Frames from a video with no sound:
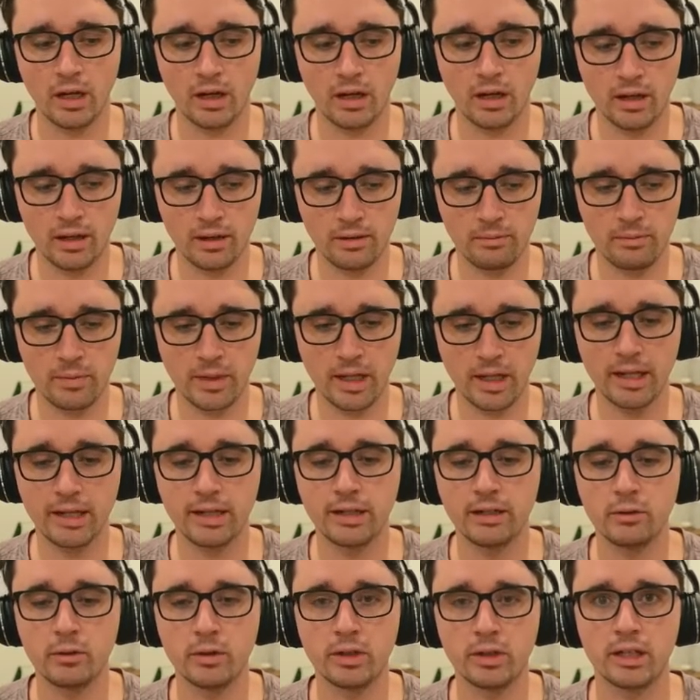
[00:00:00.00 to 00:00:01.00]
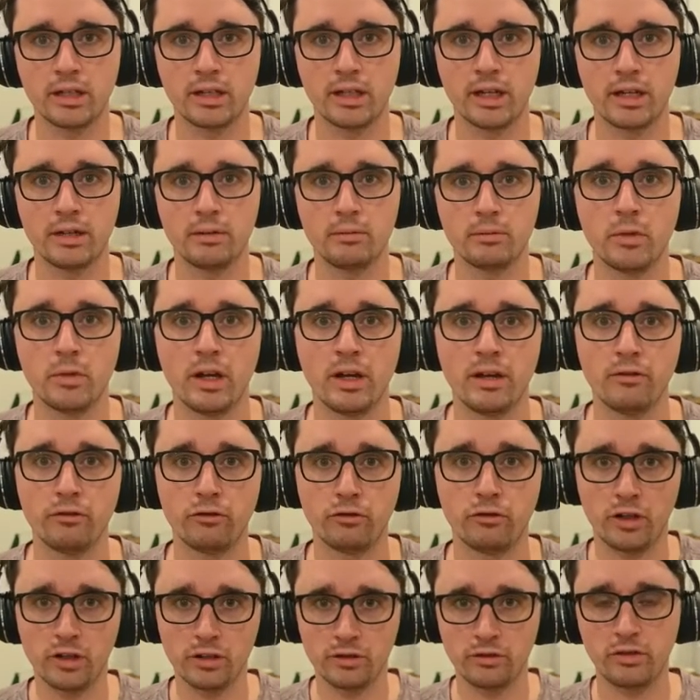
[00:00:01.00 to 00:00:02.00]
playing with the game in front
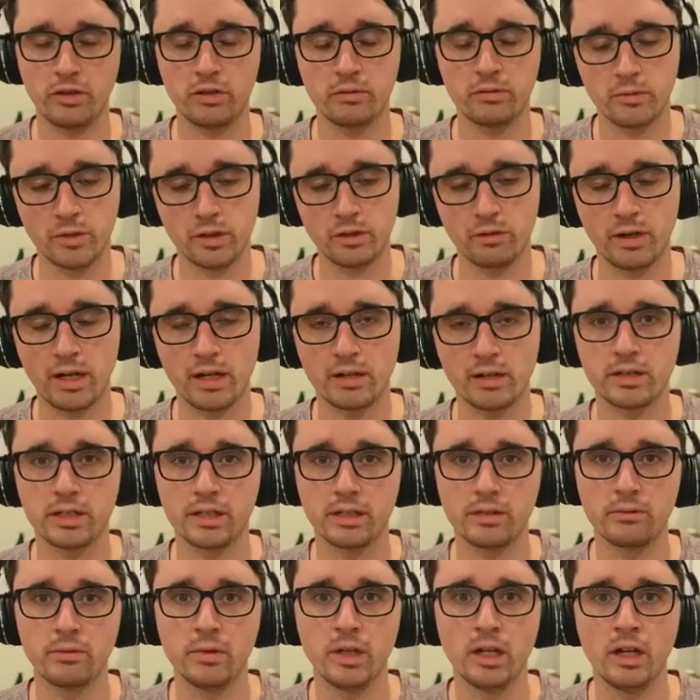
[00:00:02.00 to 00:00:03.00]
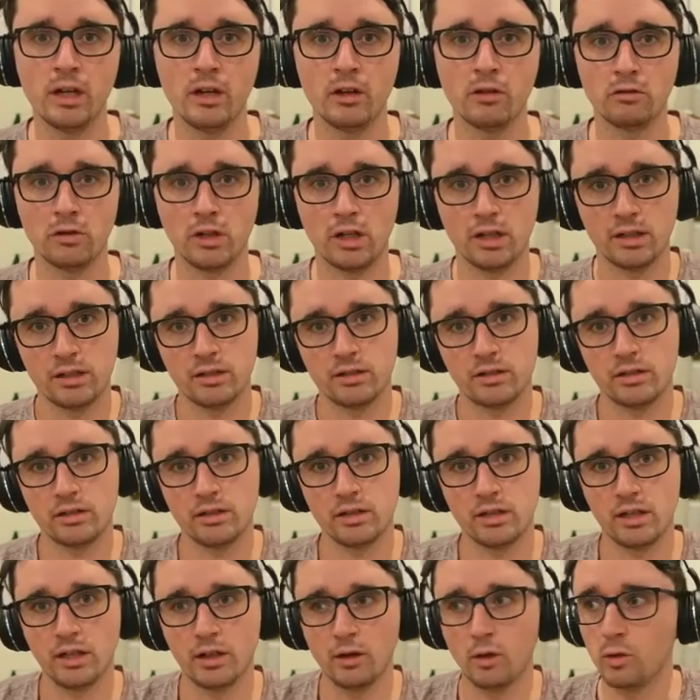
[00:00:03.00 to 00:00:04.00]
of him and around him rather than
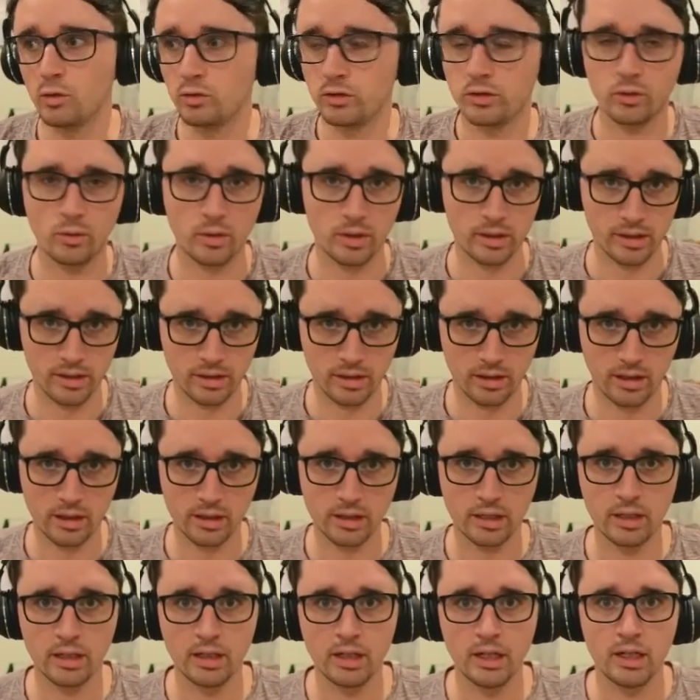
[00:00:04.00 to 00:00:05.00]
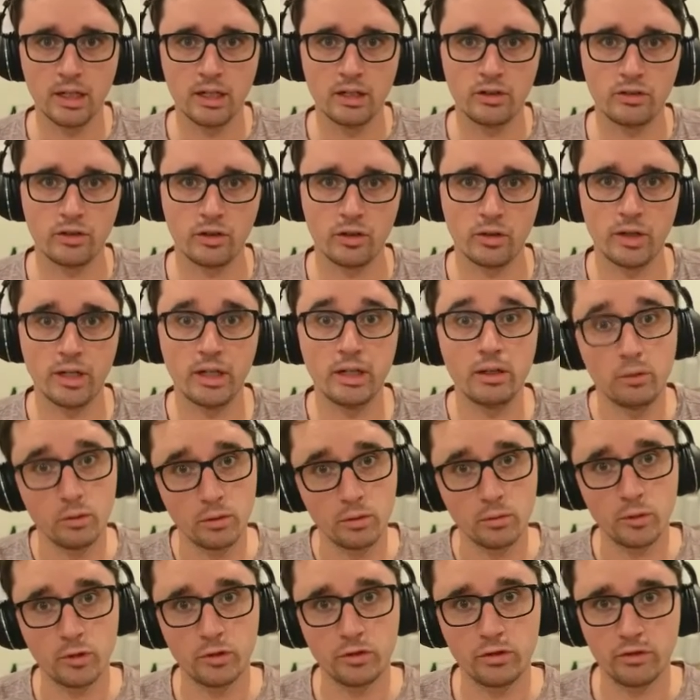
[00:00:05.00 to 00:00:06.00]
all to one side. So he will
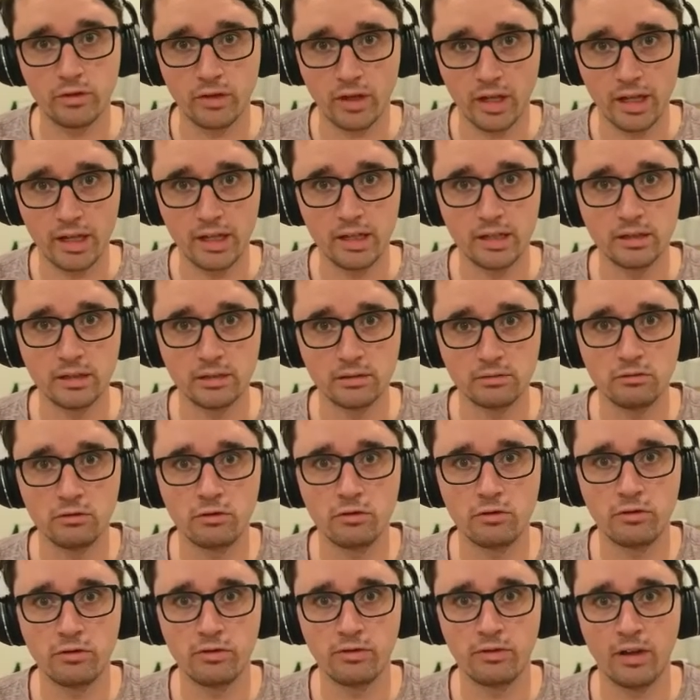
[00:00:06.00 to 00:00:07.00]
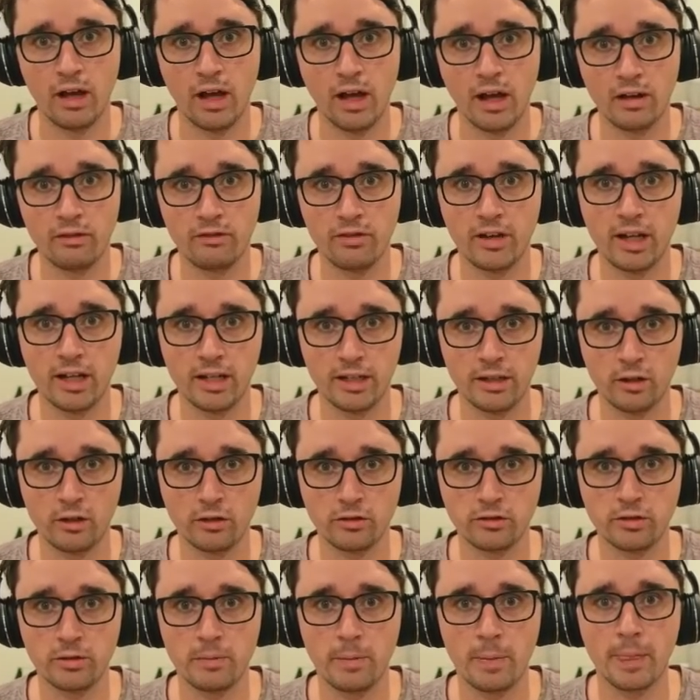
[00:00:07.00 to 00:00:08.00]
move in fairly
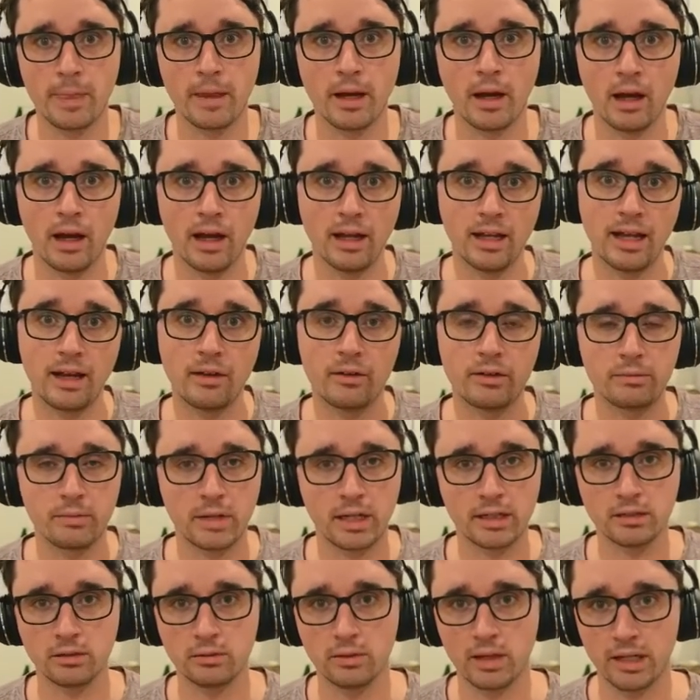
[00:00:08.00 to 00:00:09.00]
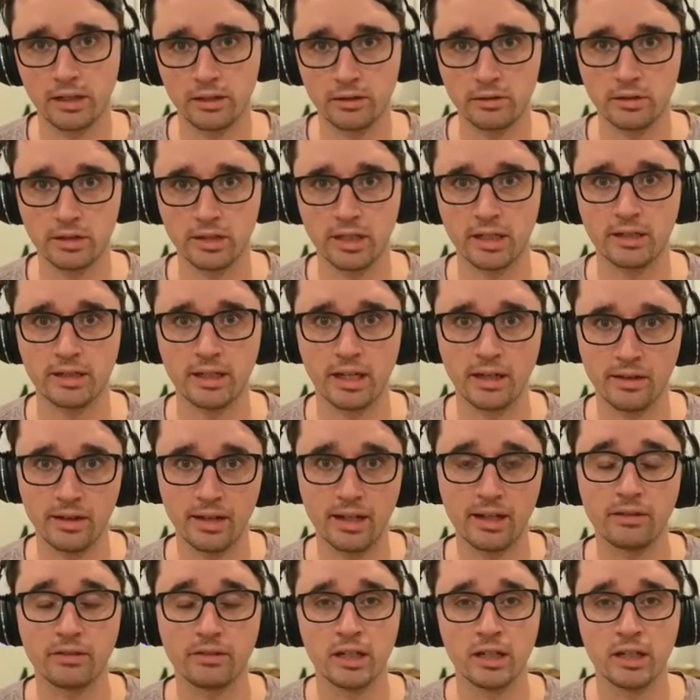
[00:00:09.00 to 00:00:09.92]
often, allowing Masuaku to get down the left.